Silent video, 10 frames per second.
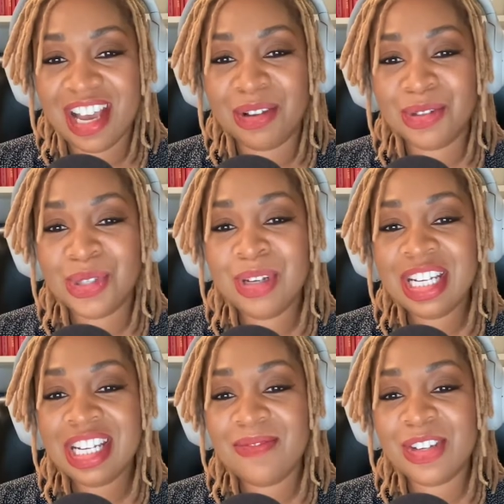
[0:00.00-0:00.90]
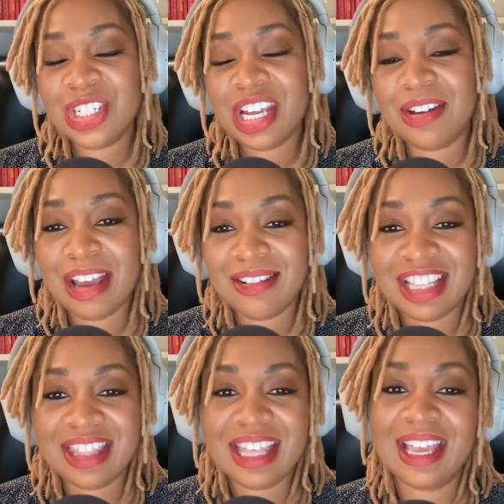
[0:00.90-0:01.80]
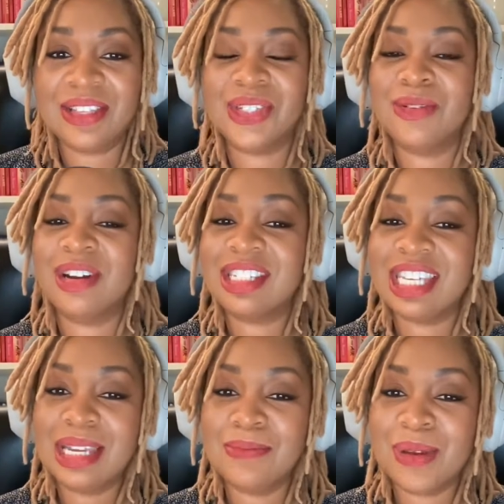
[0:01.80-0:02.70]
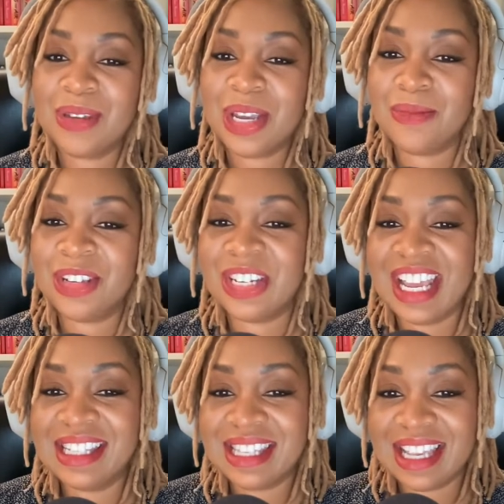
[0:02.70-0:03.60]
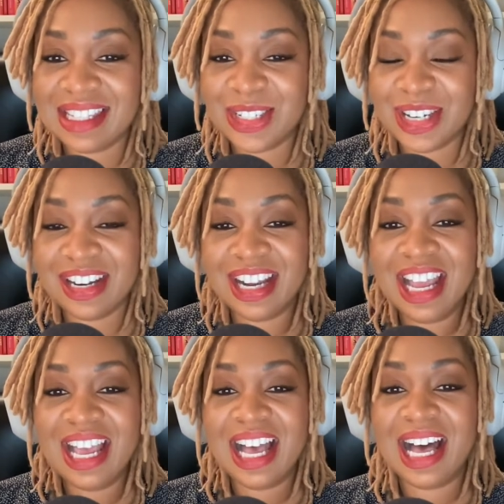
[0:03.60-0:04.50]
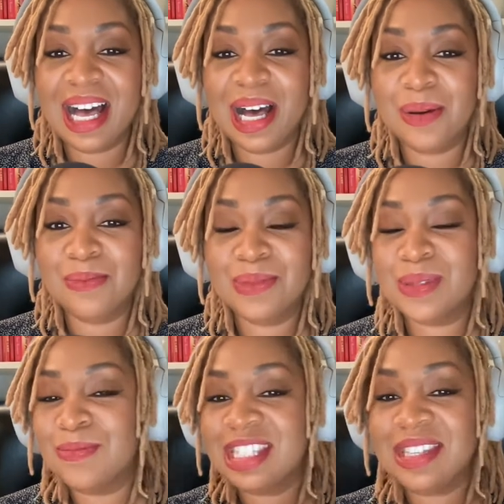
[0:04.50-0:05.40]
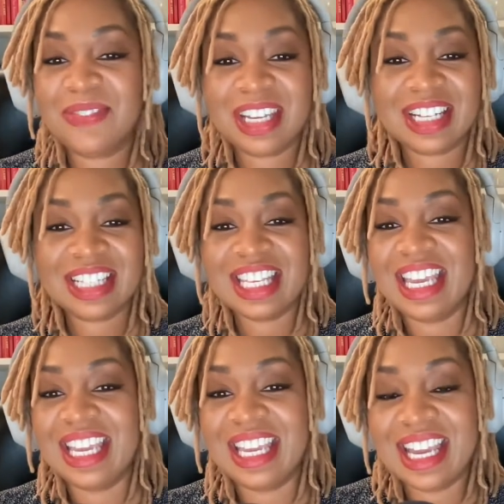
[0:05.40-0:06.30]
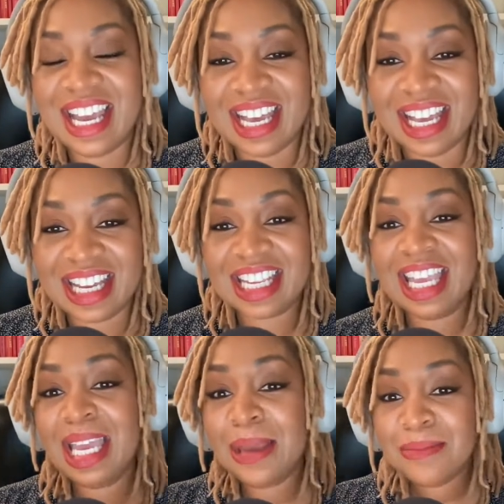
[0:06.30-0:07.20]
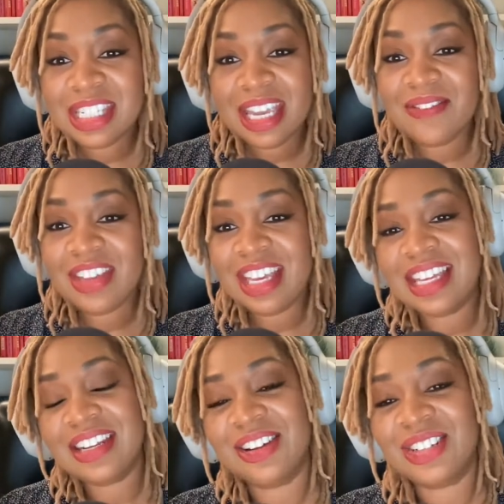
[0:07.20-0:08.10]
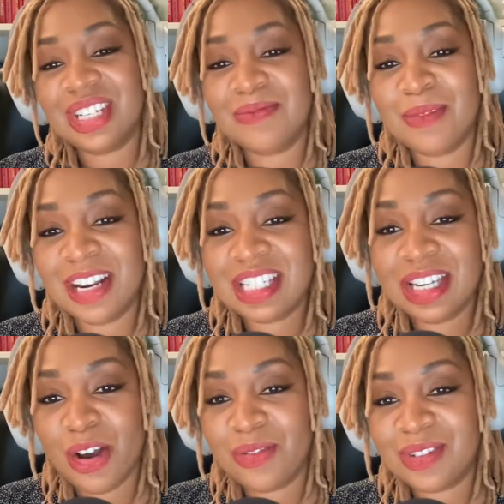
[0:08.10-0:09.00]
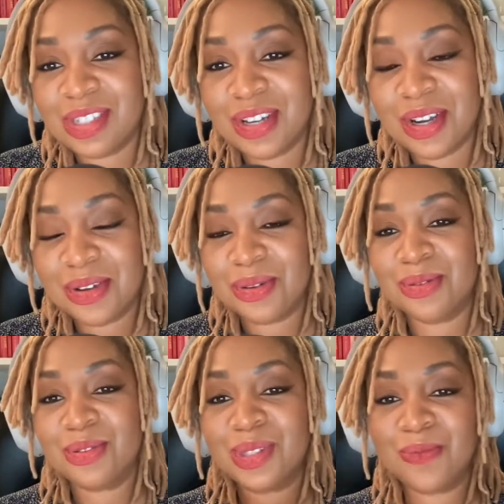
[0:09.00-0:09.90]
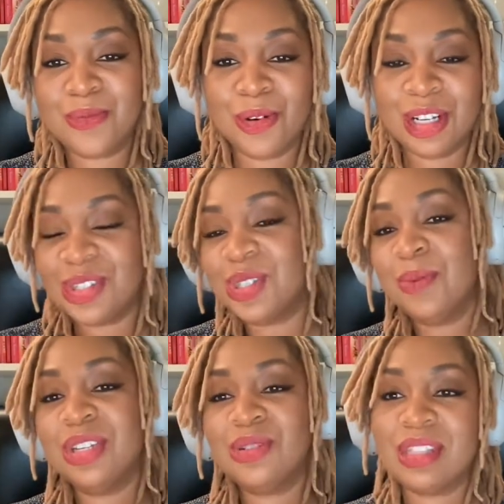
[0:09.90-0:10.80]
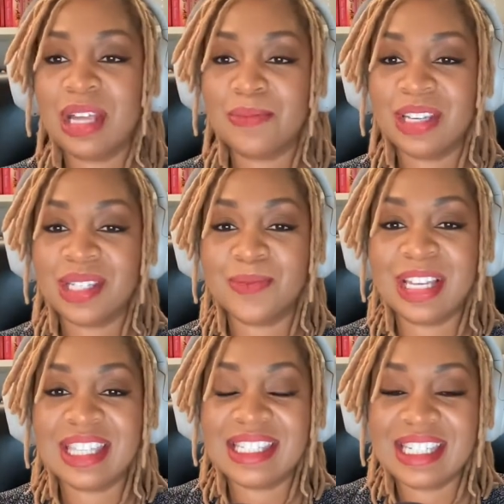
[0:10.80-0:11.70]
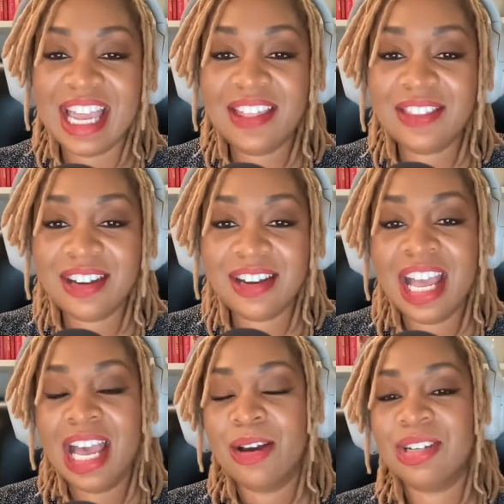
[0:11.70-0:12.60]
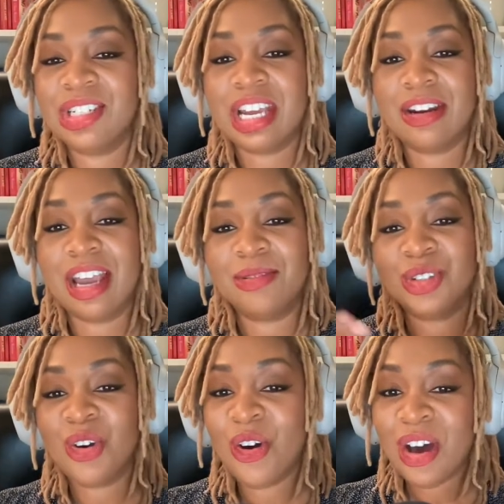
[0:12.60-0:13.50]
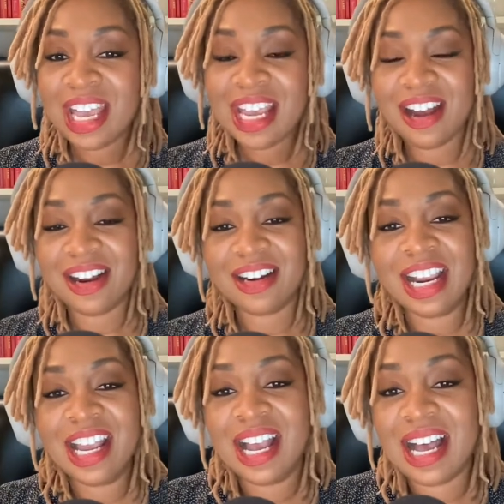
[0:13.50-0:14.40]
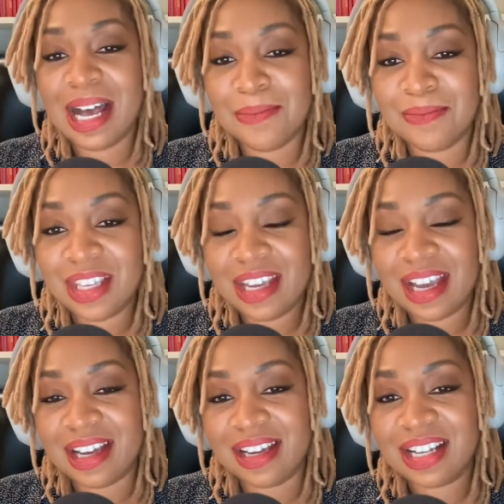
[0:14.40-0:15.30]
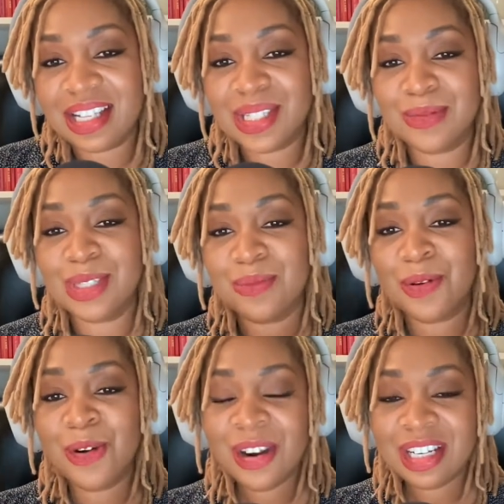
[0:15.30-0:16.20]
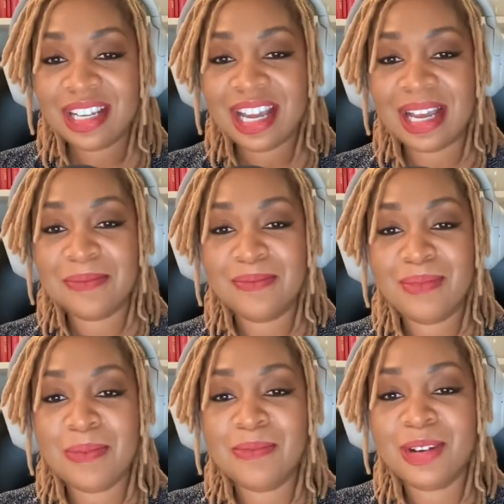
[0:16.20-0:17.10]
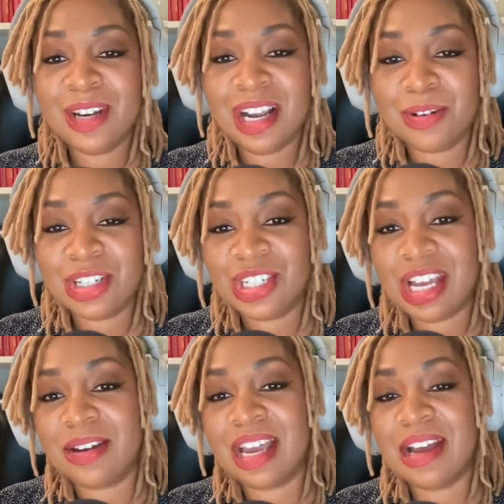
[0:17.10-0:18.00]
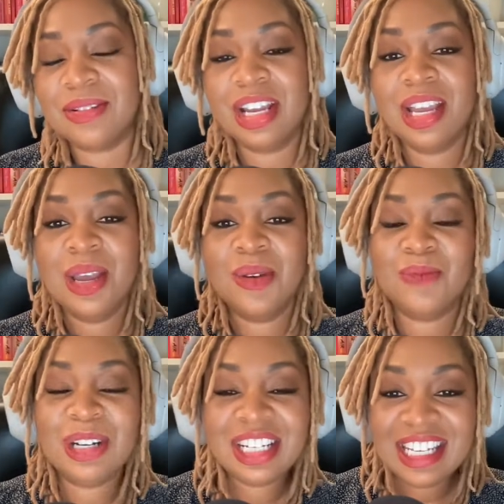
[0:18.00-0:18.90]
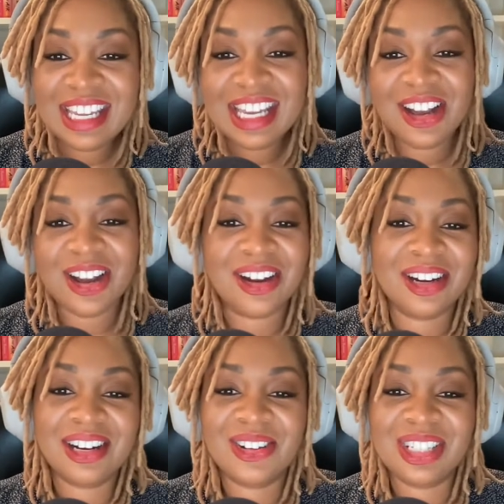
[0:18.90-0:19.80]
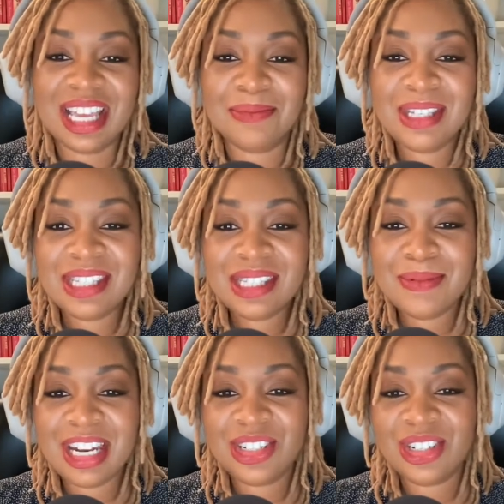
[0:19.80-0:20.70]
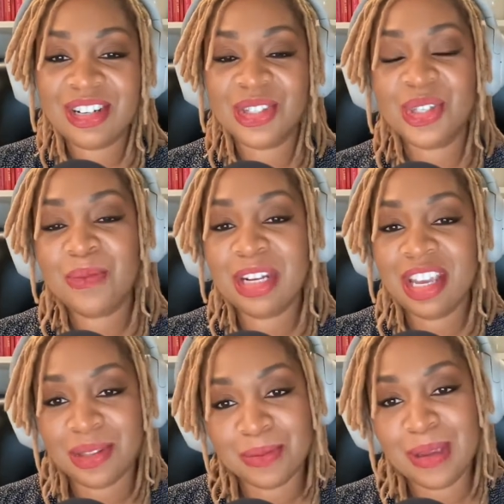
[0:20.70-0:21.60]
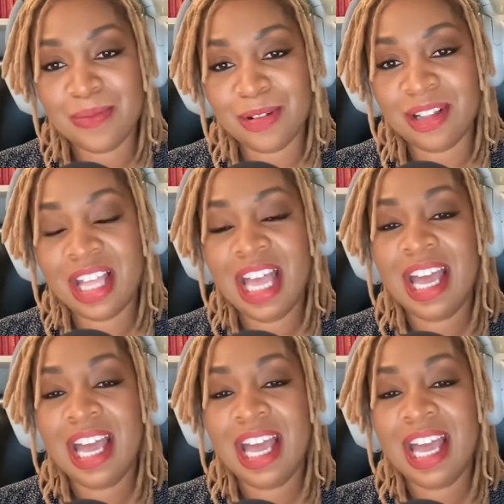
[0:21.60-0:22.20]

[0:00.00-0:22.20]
I also want to give a shout out and thanks to our team at Become a Good Ancestor, um, specifically uh, Kim David, our Chief Marketing Officer, who supported so much with helping us bring this together. I want to shout out Toy, our um, uh, customer support um, member. I want to shout out Brittany, our online business manager, and so many other people.